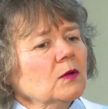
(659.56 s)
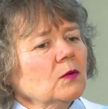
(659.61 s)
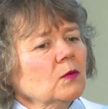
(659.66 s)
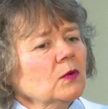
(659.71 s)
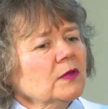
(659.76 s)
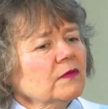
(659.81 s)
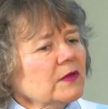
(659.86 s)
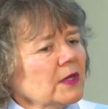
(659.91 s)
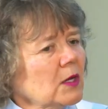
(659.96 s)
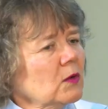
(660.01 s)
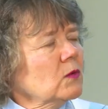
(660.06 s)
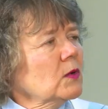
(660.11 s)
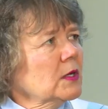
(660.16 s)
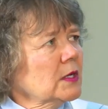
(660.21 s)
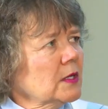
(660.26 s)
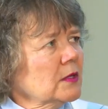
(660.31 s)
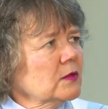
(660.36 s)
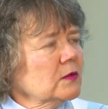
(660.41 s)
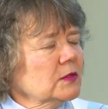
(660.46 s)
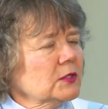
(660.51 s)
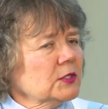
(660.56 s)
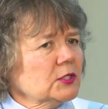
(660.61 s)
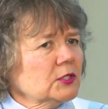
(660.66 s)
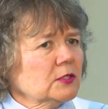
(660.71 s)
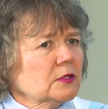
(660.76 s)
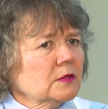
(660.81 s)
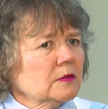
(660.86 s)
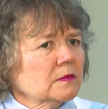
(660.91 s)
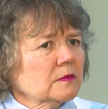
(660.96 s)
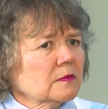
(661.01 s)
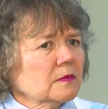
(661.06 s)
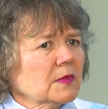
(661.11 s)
We've got one other issue.